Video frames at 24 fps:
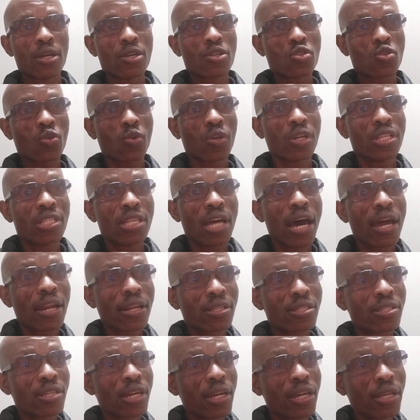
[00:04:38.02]

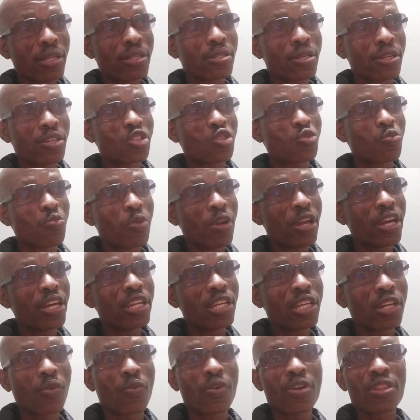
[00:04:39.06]
Solidarity is
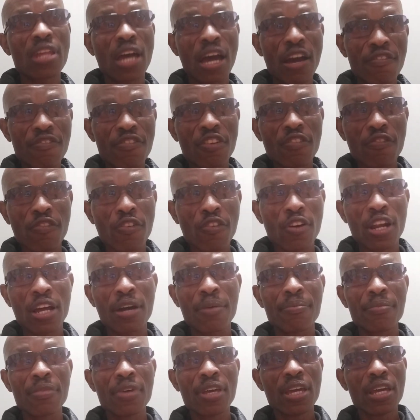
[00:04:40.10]
planning with
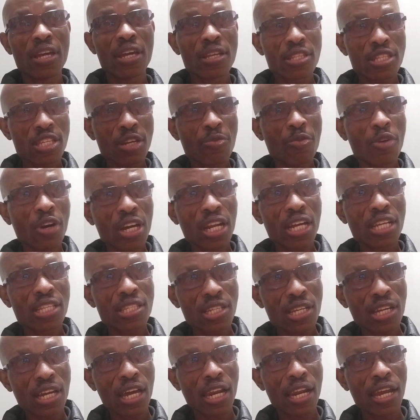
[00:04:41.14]
AfriForum,
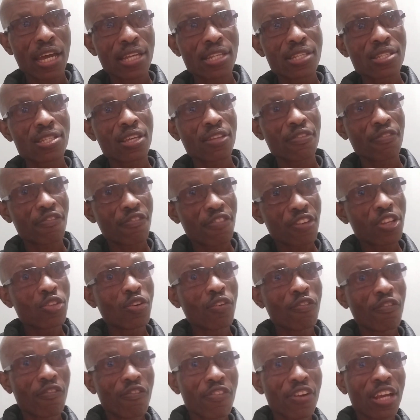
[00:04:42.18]
Democratic Alliance and
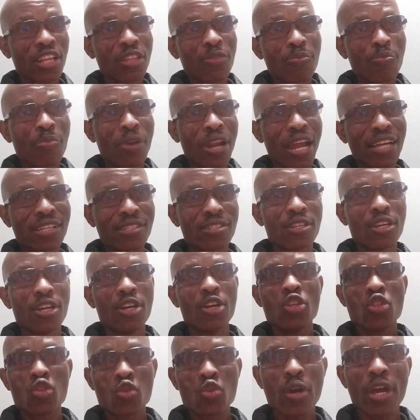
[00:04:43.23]
Freedom Front Plus
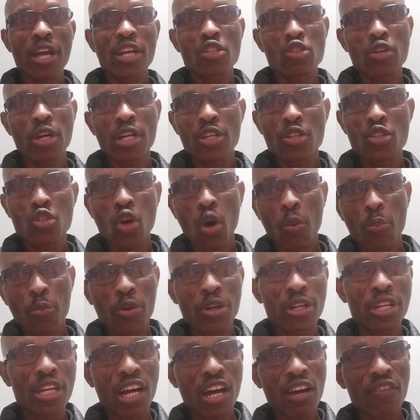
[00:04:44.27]
to actually
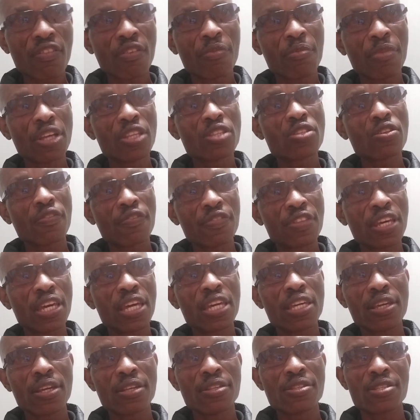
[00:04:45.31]
topple the government of the
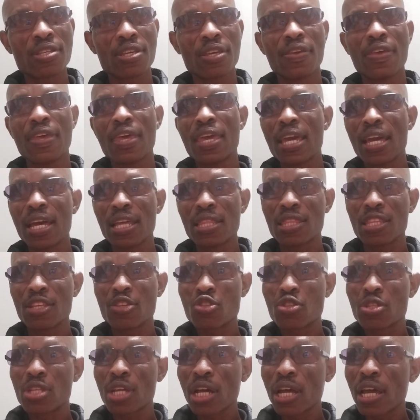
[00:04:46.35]
ANC. And
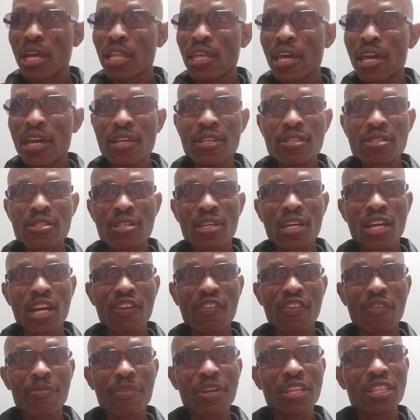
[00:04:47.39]
the ANC
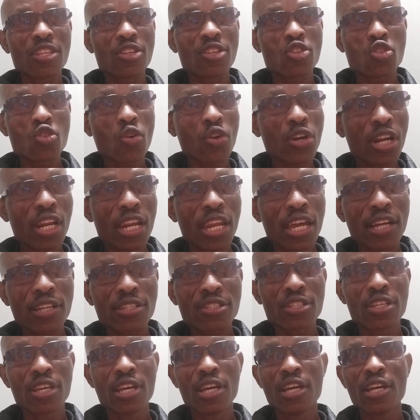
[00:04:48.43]
government is so
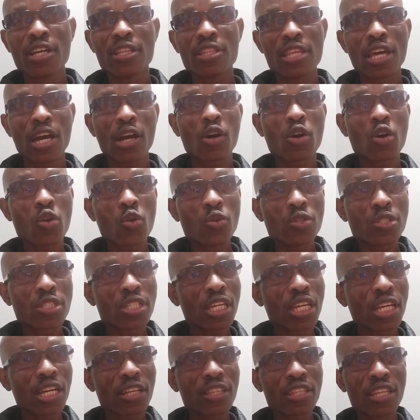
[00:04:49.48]
relaxed. They are
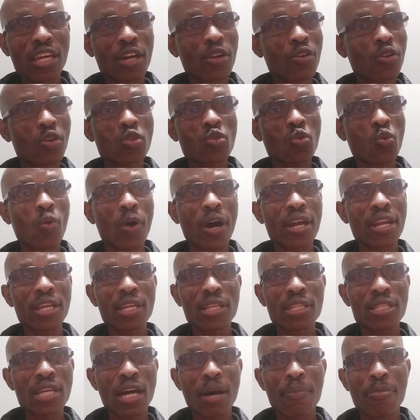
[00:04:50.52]
cruising. They are not
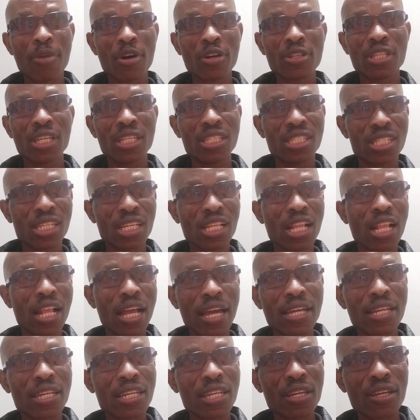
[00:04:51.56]
worried about the
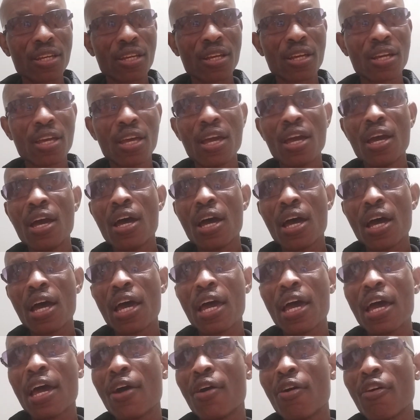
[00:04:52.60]
declining
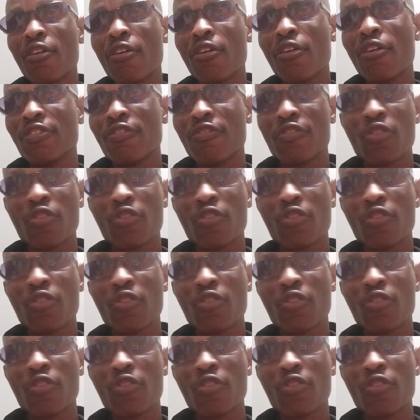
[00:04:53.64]
of the